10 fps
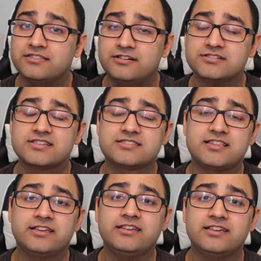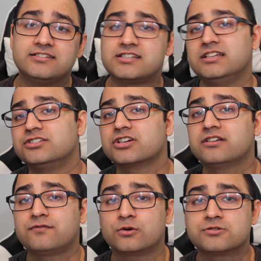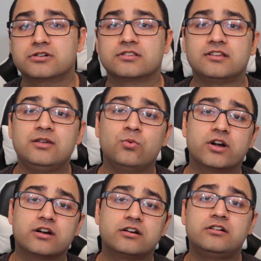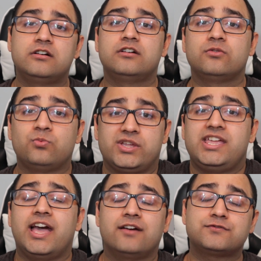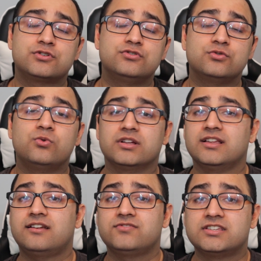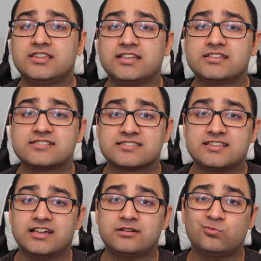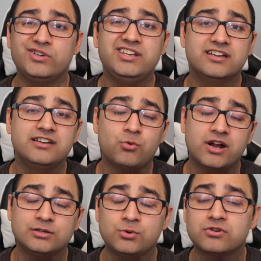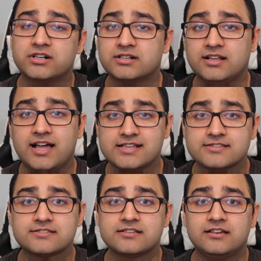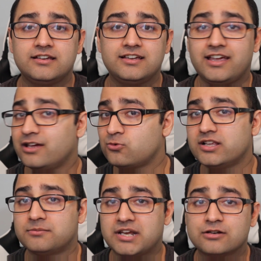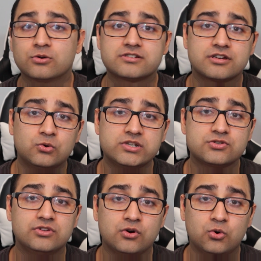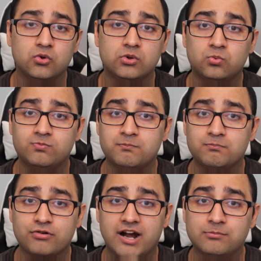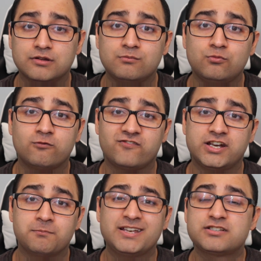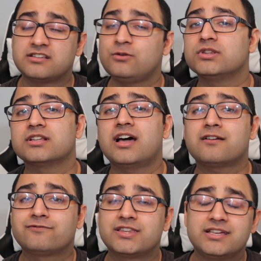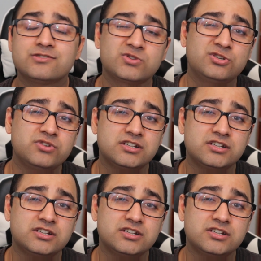There's this thing in teaching, unfortunately, where we have to do a lot of the things that we did while we were in class. And while I'm not going to go into the whole problem fundamentally with a lot of the things we do in